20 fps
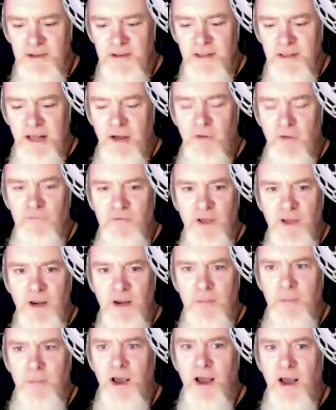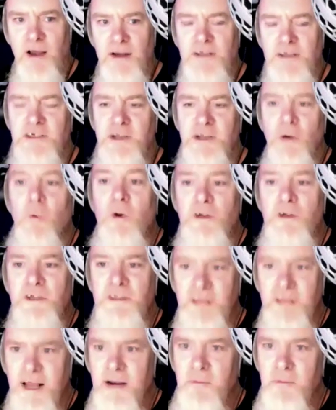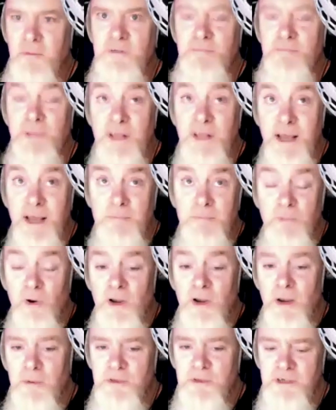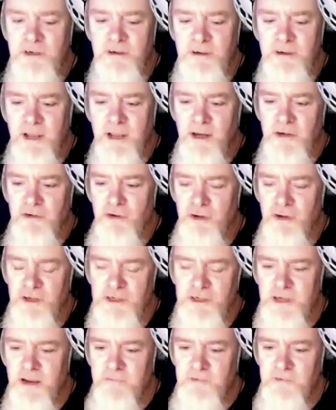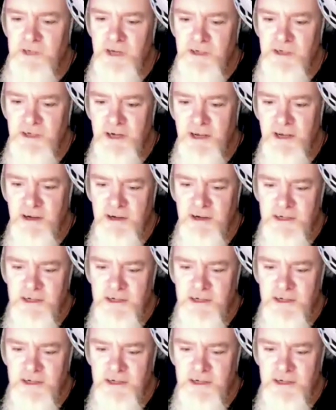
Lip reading: That all fell apart, and I still wanted. Then by that point, I was an electronic service engineer.